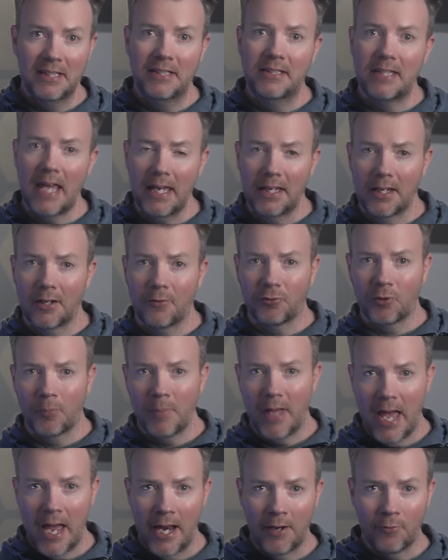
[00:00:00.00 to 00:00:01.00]
data from
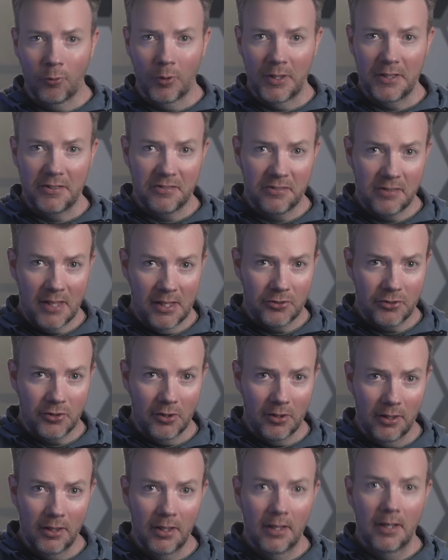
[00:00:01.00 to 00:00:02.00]
every
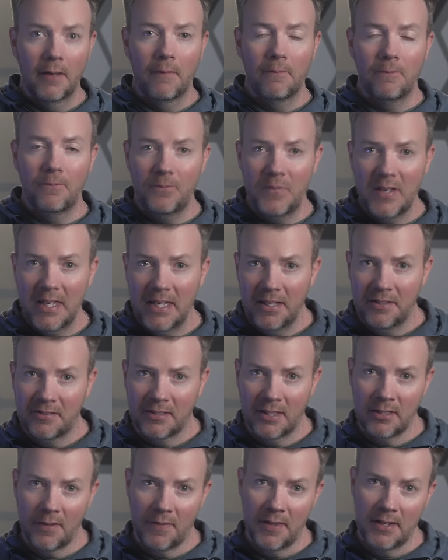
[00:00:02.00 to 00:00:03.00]
sensor feeds
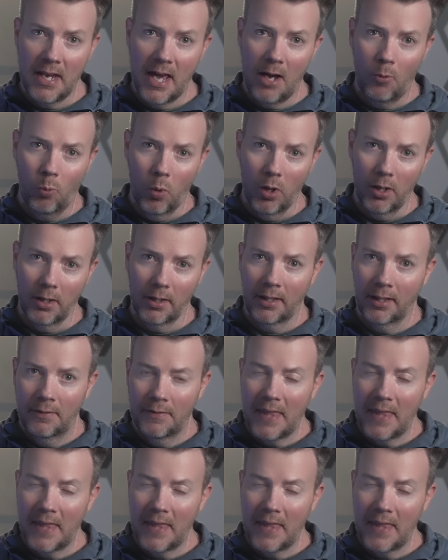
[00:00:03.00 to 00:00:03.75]
into the network.